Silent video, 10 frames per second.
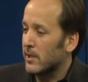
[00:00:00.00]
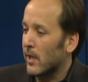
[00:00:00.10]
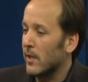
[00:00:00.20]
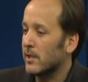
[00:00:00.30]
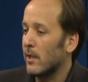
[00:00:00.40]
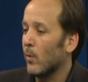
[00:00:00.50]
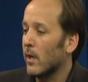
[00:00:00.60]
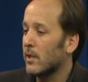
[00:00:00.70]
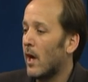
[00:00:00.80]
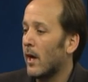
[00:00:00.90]
Say, listen, we're
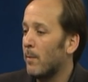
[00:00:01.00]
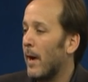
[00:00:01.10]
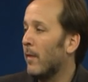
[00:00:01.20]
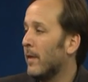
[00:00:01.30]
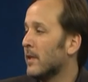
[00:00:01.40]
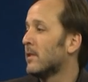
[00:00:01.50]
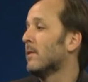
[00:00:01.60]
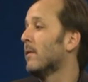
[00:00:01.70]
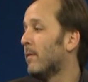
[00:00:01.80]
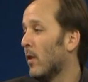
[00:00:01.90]
going to talk about this.
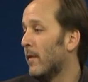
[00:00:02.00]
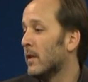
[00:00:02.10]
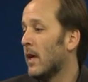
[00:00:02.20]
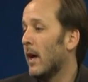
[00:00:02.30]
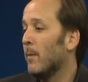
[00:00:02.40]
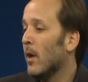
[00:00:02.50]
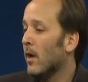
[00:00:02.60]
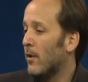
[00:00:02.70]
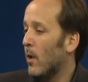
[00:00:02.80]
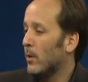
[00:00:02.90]
Fill in the time.
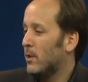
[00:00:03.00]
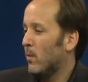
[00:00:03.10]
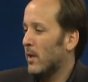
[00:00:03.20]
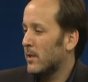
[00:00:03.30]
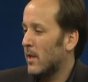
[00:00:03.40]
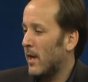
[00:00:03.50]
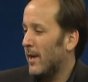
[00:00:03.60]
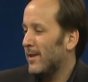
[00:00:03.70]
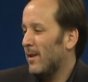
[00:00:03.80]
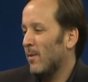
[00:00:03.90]
Know what you want to say,
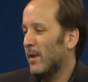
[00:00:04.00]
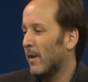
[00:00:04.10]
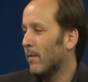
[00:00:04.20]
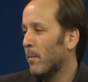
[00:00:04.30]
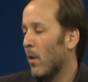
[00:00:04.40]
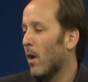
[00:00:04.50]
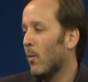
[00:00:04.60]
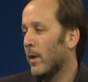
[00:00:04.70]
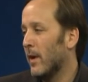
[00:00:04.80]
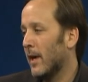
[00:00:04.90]
and don't give them
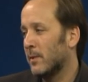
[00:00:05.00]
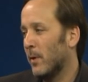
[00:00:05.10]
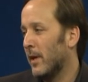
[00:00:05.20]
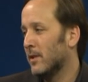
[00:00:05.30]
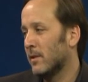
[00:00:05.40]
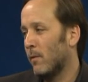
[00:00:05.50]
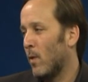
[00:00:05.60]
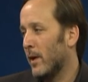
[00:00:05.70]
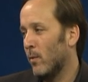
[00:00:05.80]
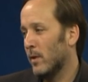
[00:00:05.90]
long-winded explanations of
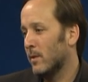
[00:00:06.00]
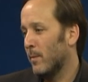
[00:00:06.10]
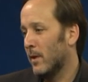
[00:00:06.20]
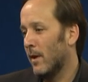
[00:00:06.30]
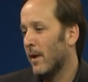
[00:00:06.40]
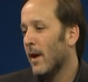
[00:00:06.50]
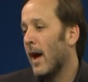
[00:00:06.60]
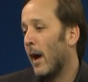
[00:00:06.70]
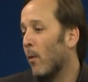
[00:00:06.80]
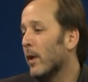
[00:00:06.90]
why you want something done.
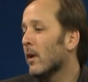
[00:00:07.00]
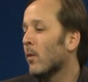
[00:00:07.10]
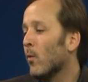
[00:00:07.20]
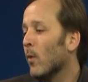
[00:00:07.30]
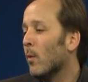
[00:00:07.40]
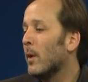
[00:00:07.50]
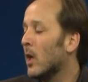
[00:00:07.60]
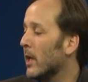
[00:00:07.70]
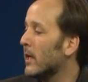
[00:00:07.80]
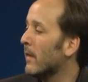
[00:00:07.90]
I want your room
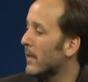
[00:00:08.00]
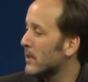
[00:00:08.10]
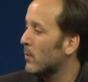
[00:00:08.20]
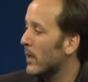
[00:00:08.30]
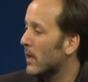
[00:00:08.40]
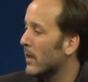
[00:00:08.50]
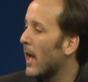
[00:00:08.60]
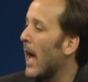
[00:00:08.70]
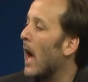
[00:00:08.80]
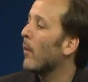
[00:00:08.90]
cleaned this weekend.
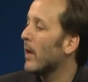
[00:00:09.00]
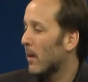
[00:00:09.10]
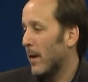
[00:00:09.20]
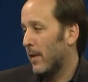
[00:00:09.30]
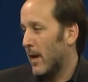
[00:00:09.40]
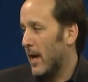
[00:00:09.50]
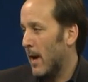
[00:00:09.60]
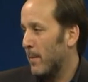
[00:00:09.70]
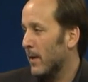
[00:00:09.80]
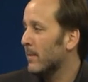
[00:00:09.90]
How are we going to make that
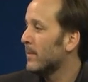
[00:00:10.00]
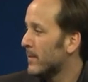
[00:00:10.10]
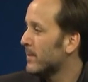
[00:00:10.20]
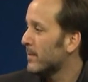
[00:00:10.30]
happen?